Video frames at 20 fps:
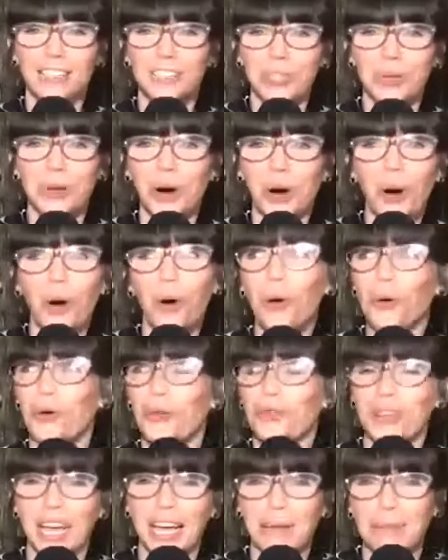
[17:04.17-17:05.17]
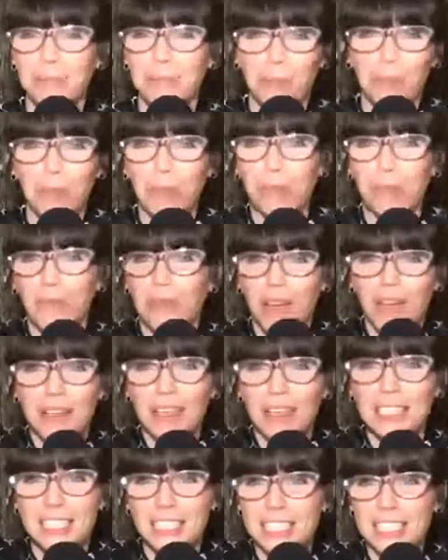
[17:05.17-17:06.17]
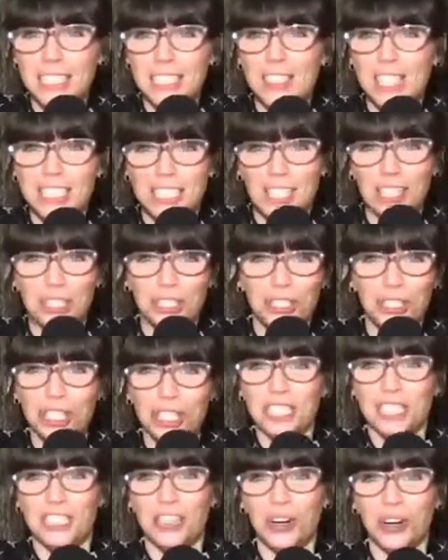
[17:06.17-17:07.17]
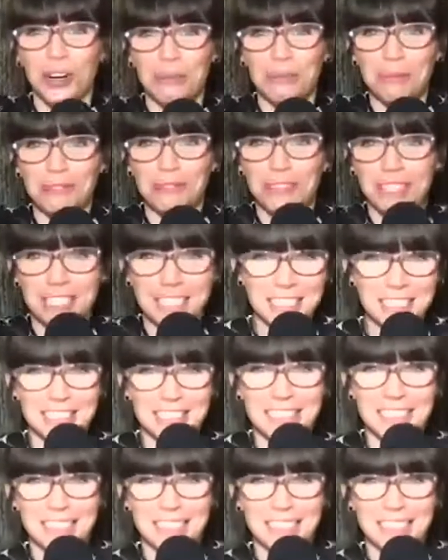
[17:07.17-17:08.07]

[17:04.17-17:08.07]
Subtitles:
do a whole like series on just horror movies.